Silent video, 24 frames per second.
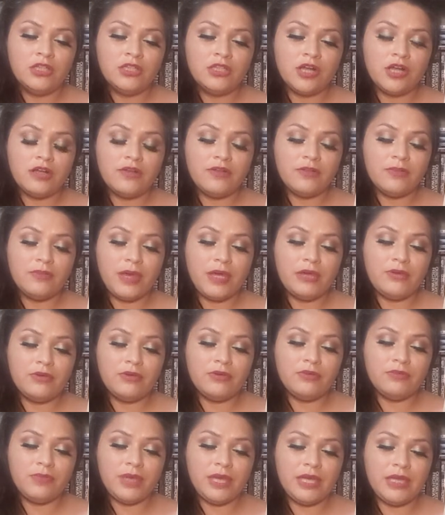Talk of the
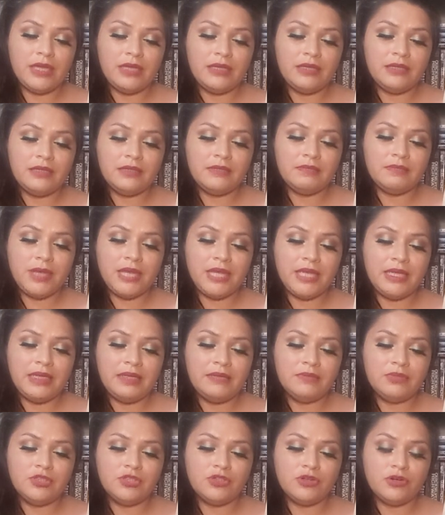bedroom made
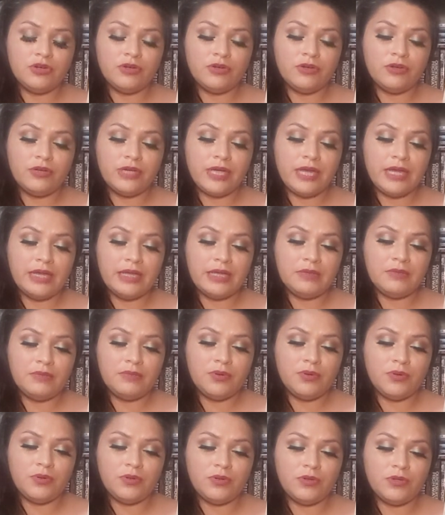him stroke her neck
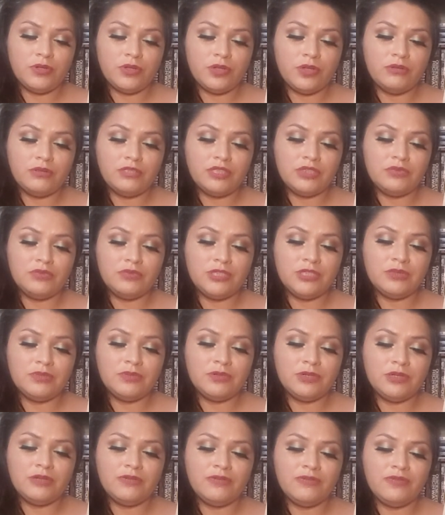and pull her close and
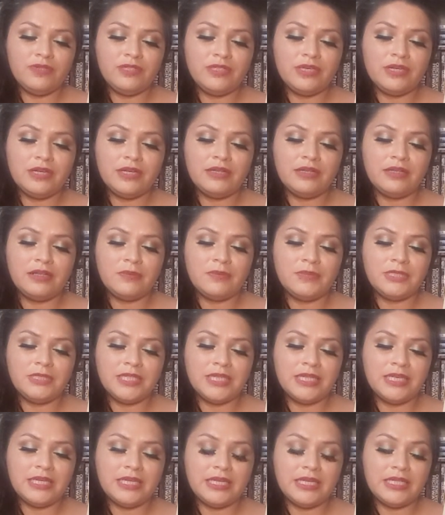whisper infantile
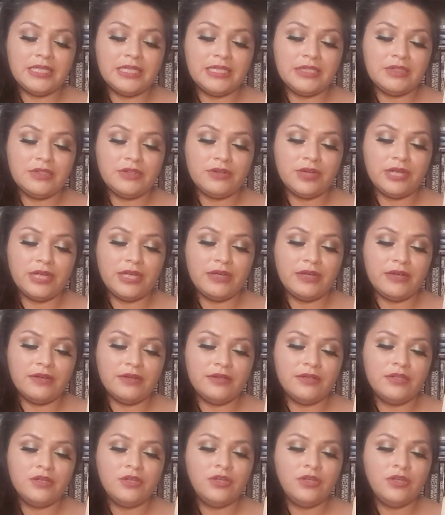obscenities in her ear.